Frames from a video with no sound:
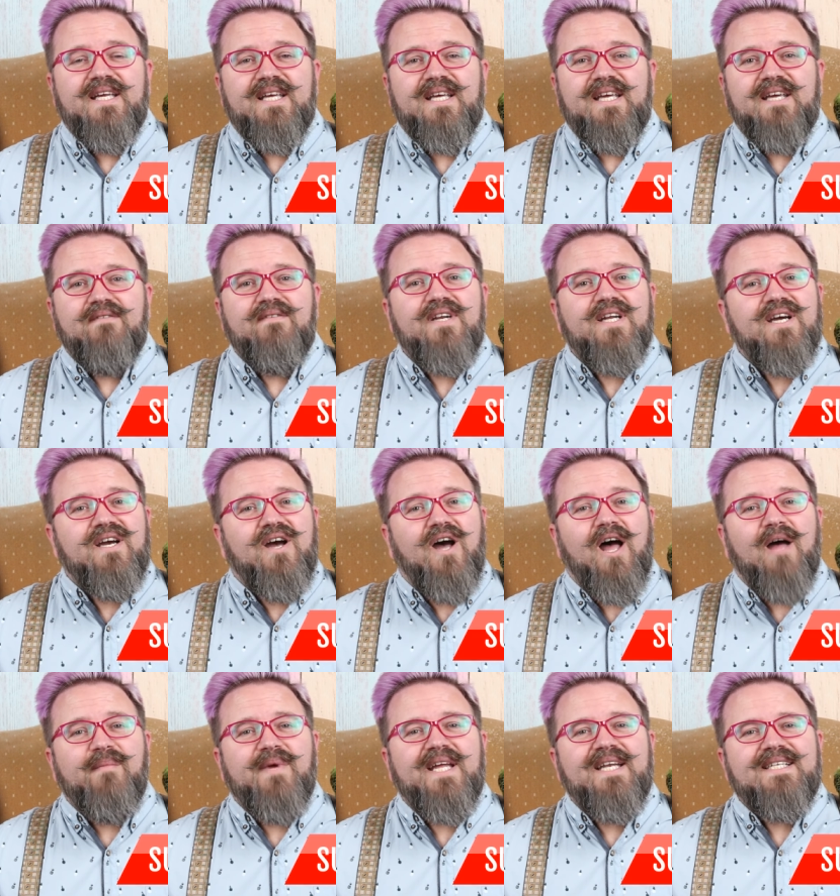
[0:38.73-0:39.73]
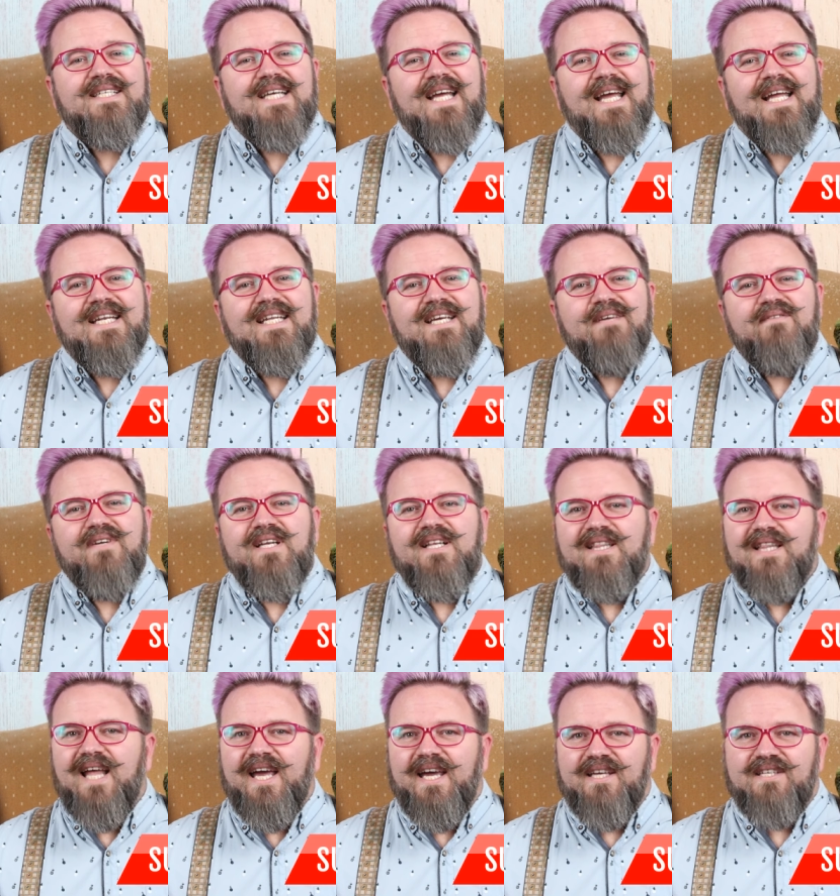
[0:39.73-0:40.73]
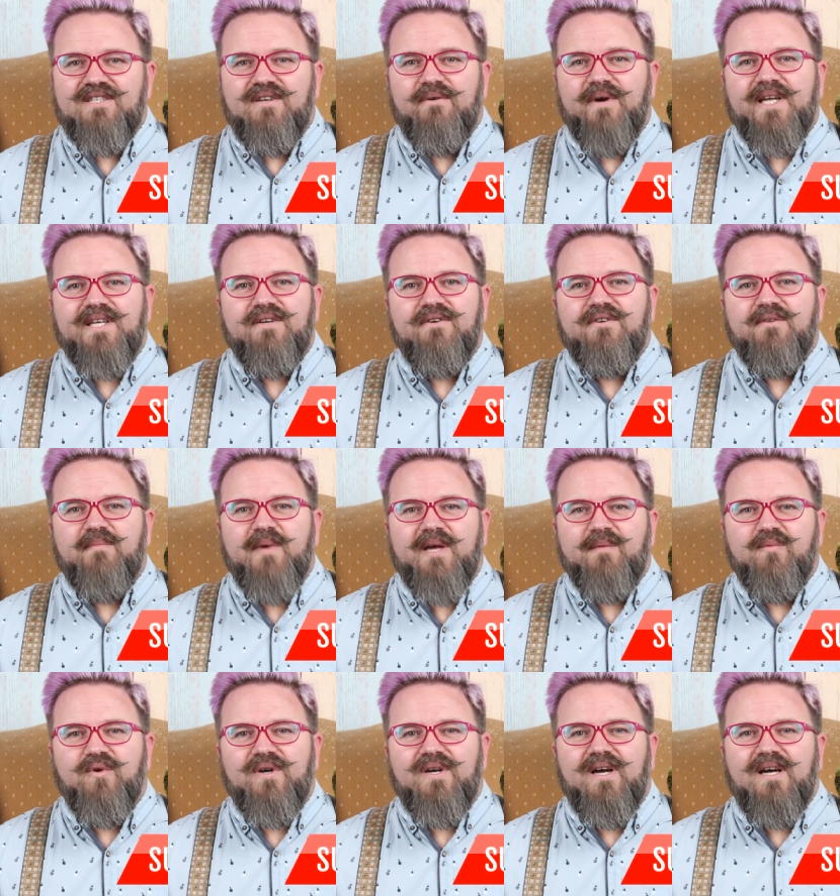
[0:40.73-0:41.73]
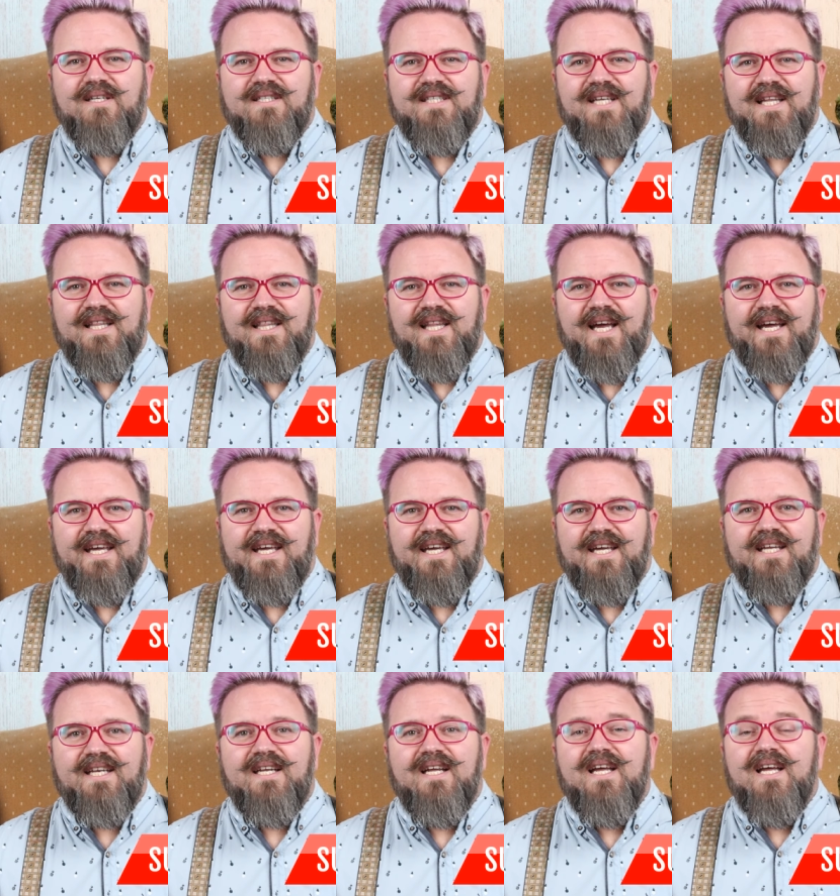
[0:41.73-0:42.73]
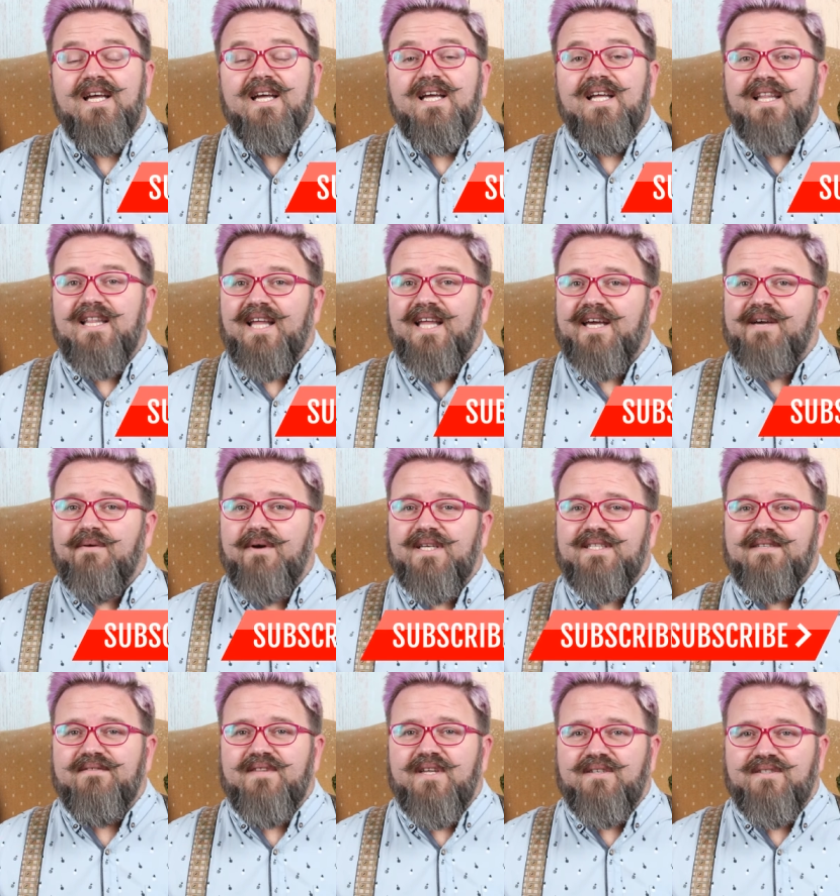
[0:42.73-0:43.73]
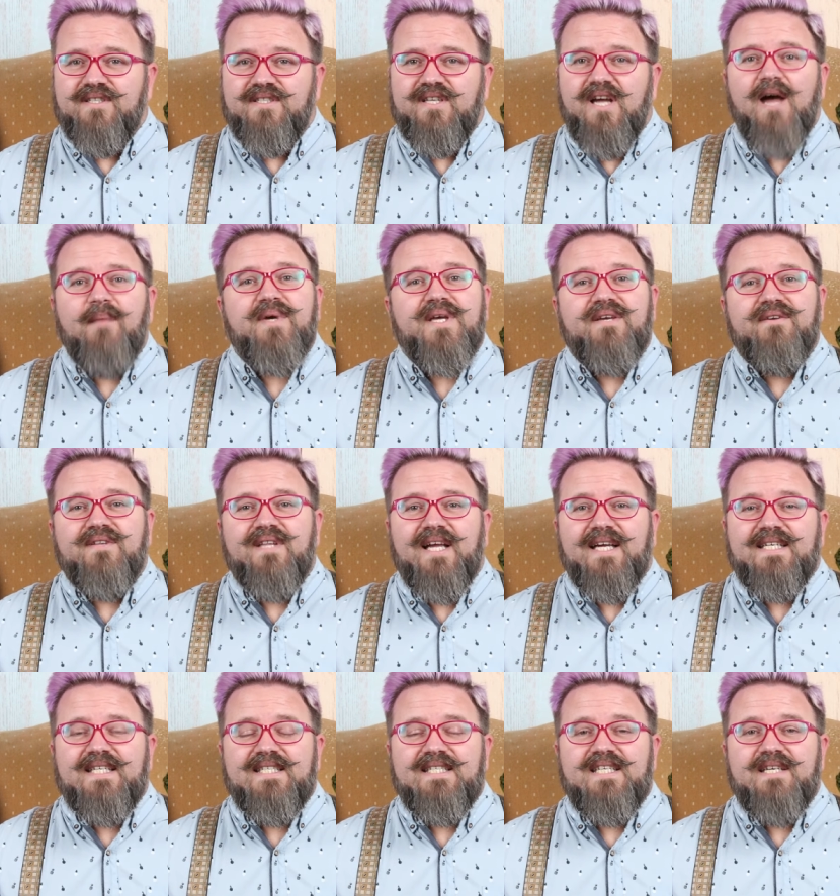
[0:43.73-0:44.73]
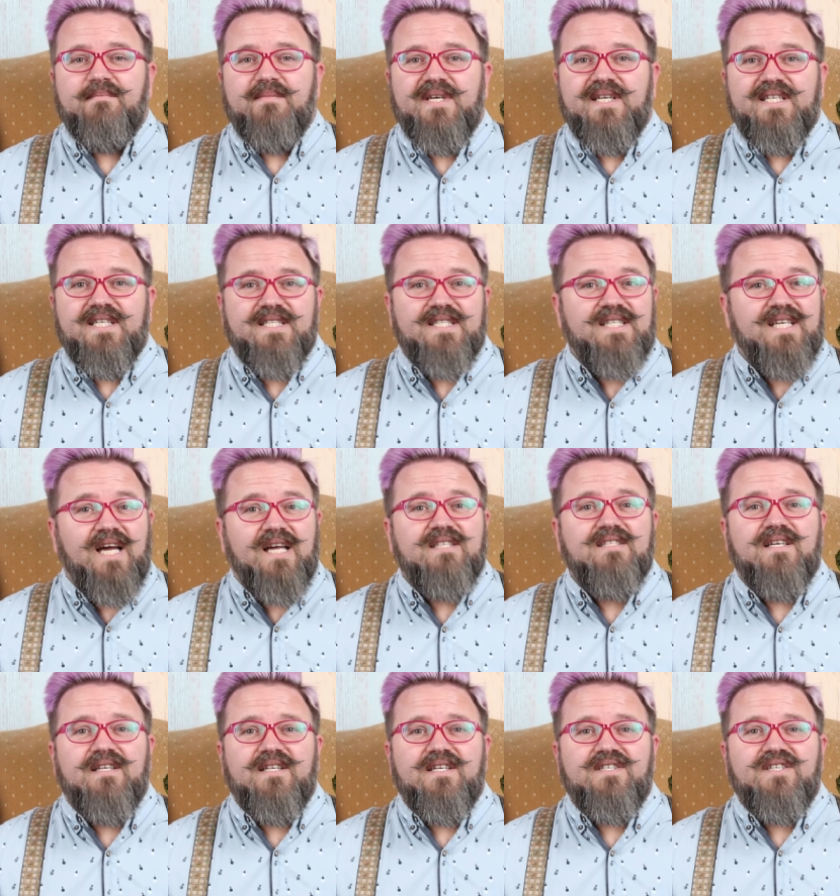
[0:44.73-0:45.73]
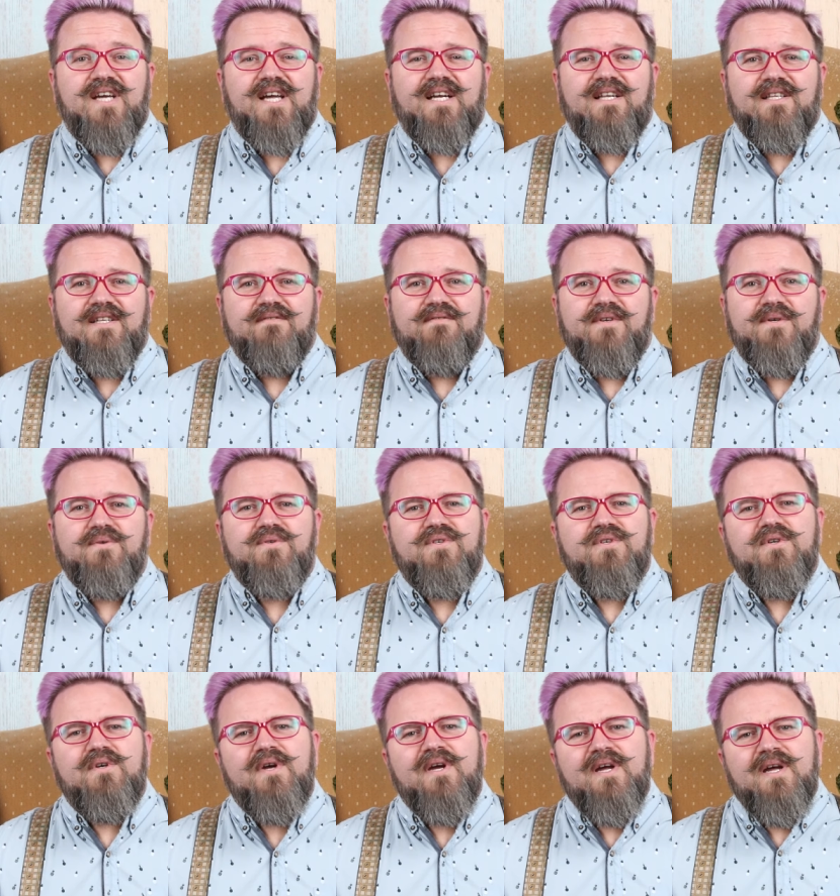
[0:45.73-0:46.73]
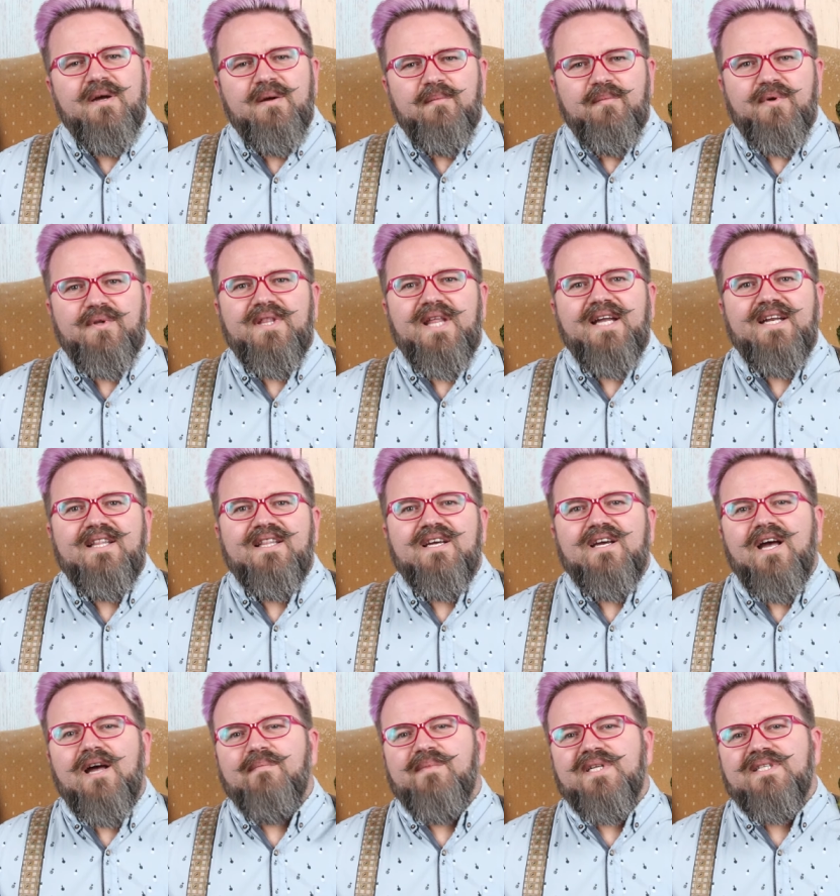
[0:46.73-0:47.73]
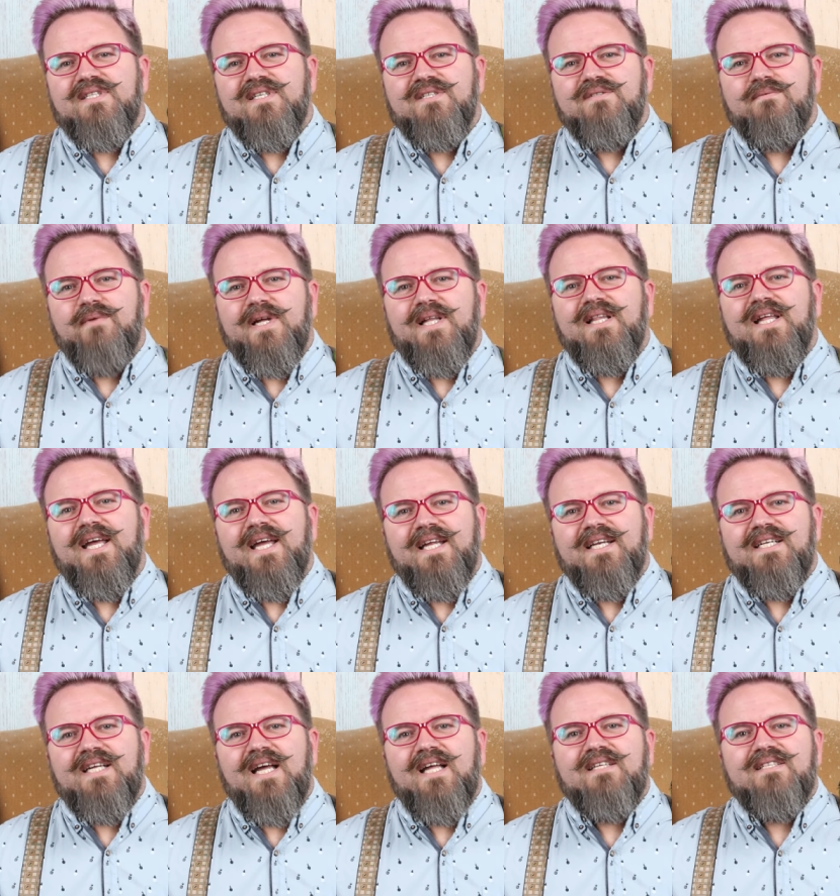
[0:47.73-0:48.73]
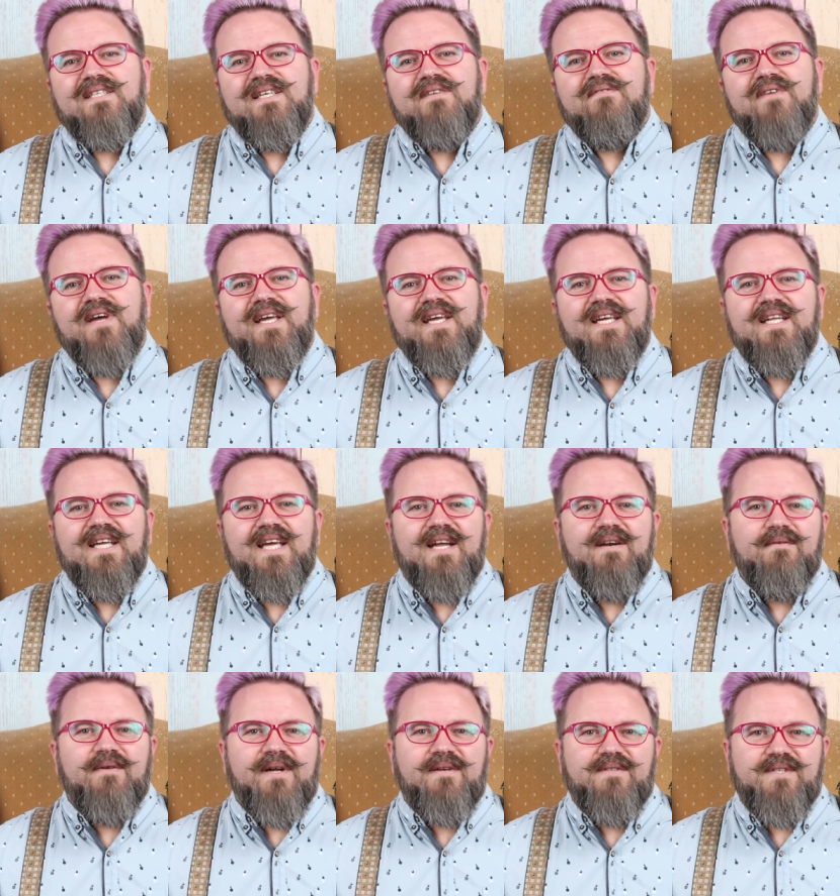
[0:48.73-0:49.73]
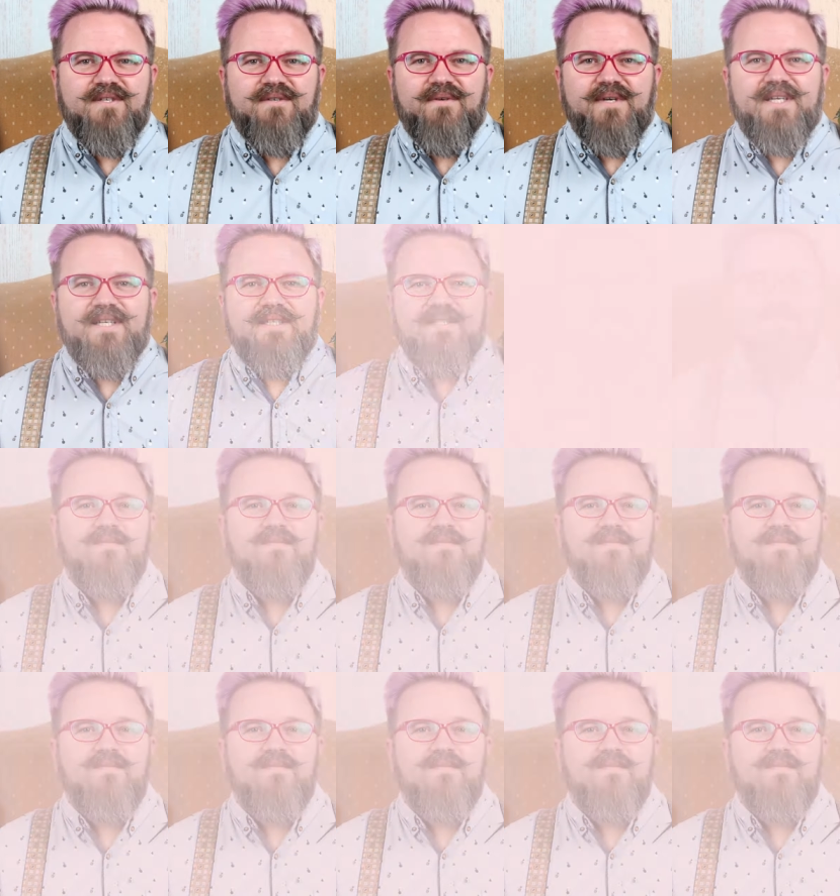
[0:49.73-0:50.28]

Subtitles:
give it a comment and give it a like so I know to make more content like it. Likewise, if there's a topic you'd like to see me discuss on the channel in future, put that in the comments as well and I'll see if I can get around to it.